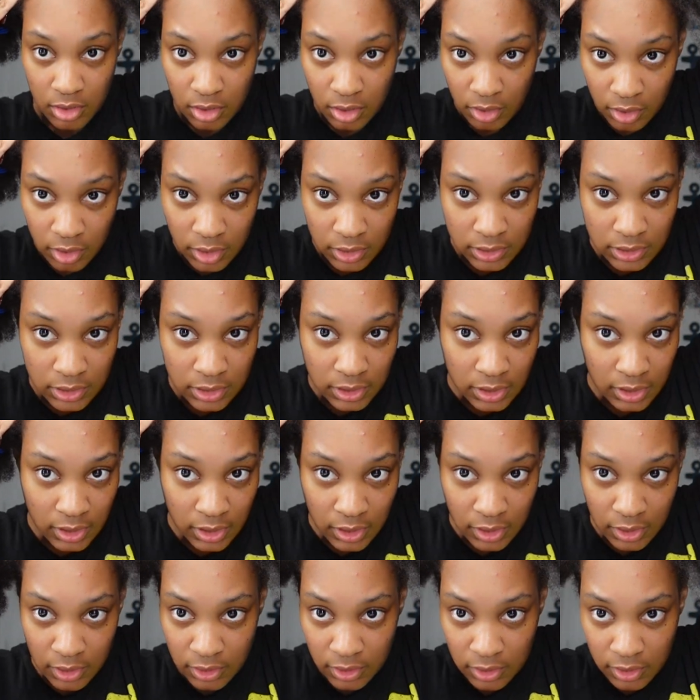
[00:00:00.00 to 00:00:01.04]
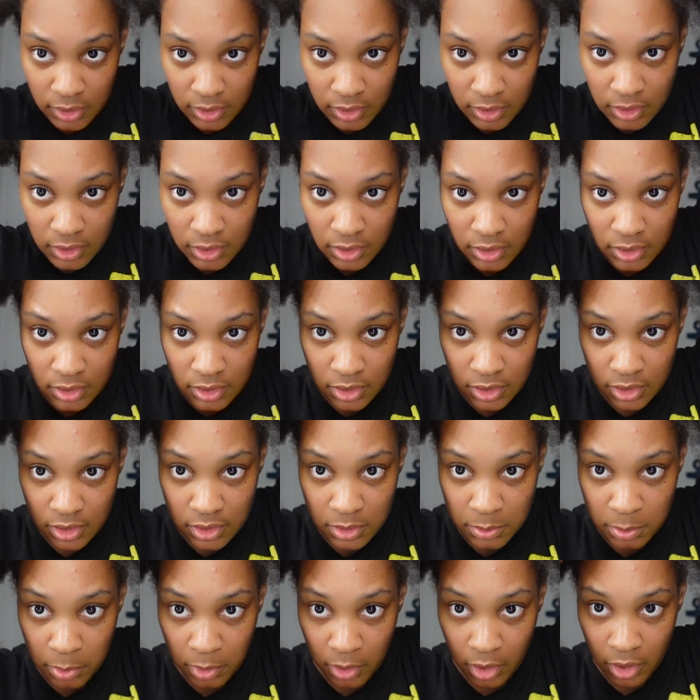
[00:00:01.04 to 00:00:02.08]
Y'all see that? This
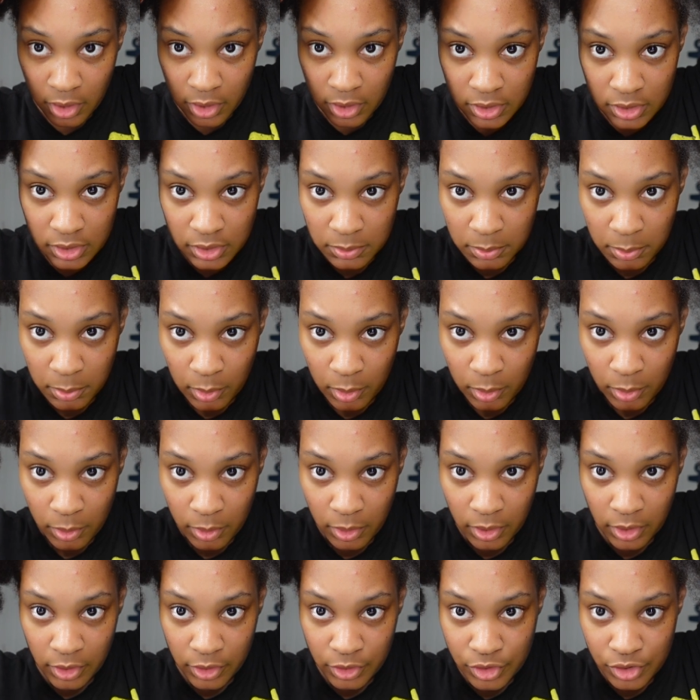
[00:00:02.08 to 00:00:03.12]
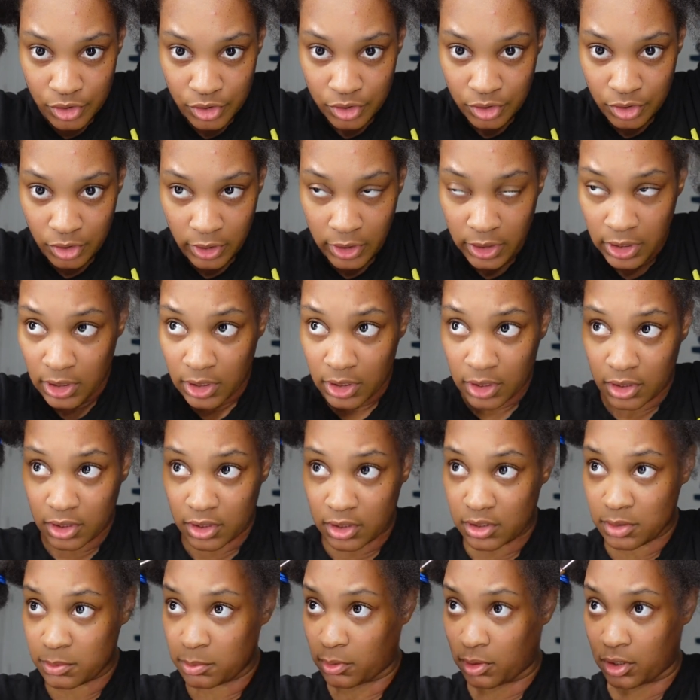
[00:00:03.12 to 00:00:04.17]
part is more straight and
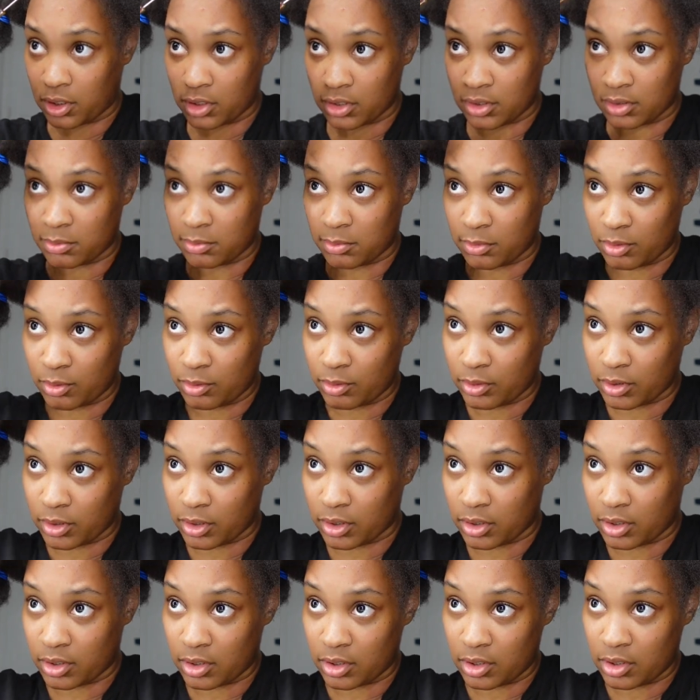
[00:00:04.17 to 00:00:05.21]
this part is more,